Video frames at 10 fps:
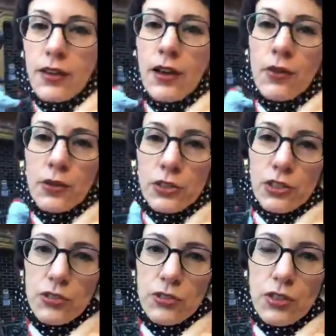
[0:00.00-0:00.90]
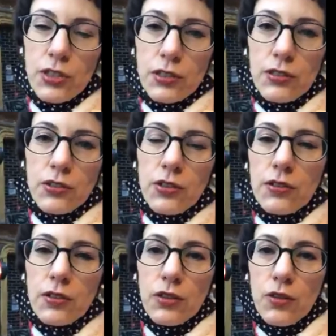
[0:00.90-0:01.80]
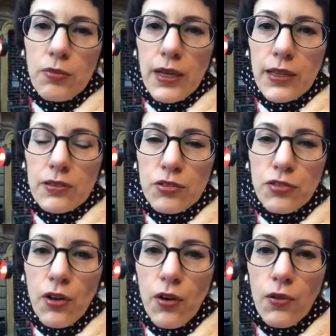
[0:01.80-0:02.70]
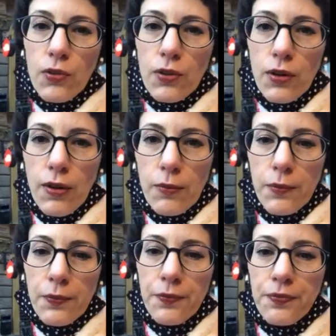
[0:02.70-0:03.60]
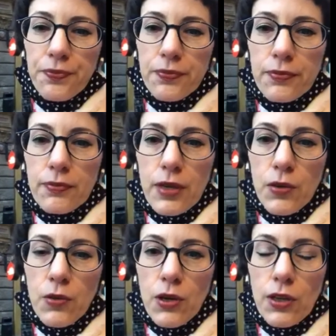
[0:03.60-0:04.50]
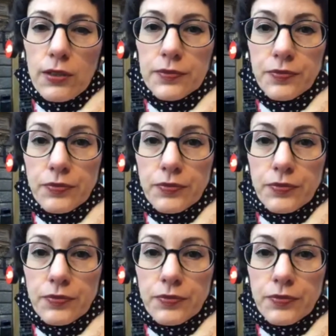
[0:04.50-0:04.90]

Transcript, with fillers: I don't want you to hurt your back to follow my walk.